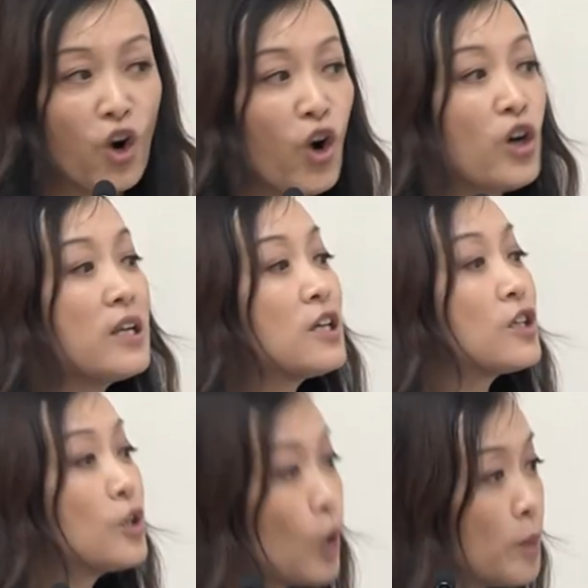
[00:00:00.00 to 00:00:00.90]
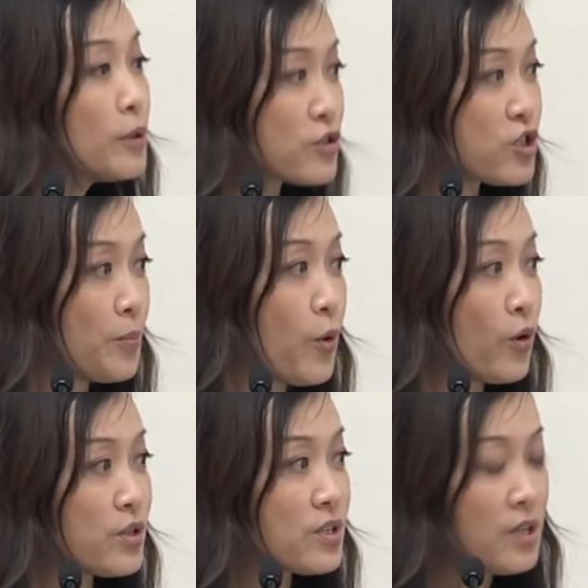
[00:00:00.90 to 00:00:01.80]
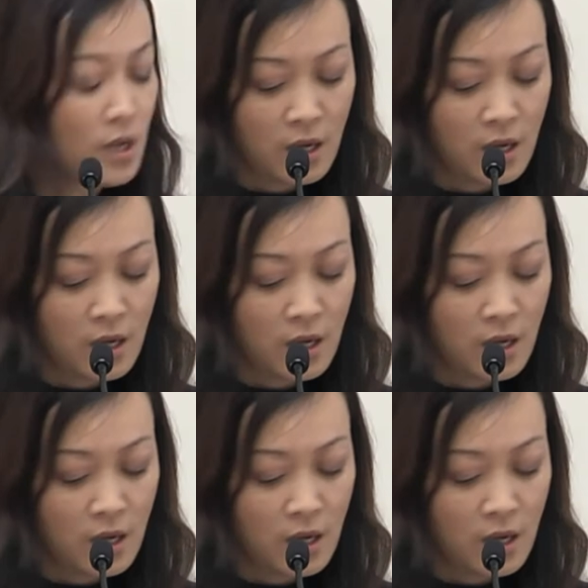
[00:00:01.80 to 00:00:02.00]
earning global support